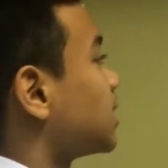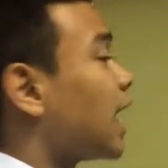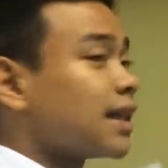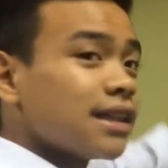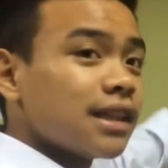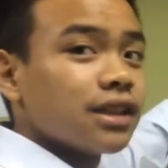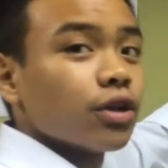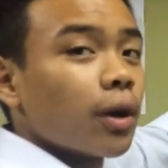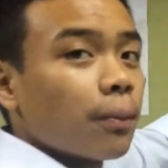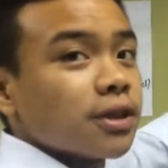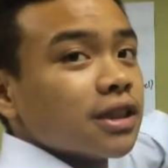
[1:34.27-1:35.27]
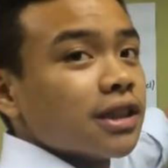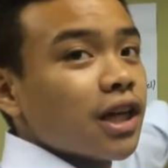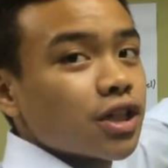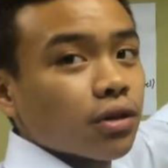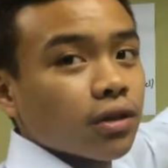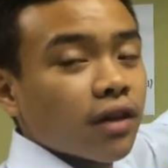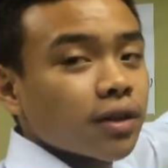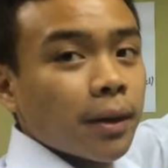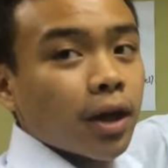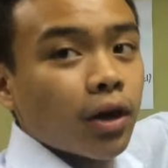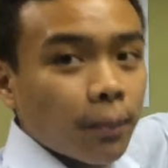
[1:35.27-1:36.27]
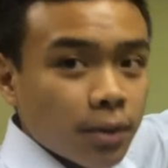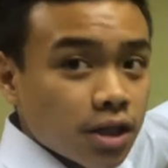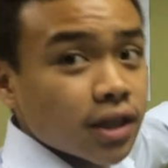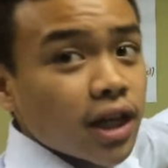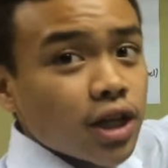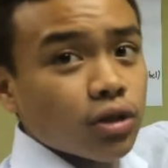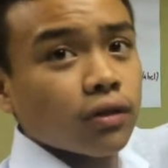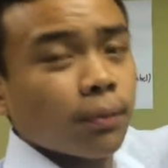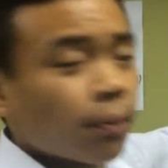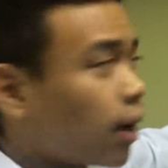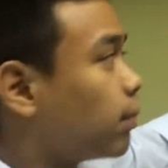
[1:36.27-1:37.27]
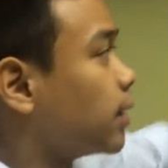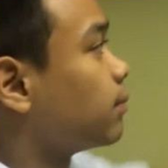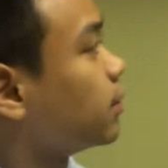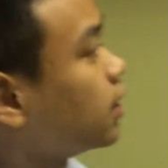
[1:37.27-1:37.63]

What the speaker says: That is your representation. You have to make a representation of the problem.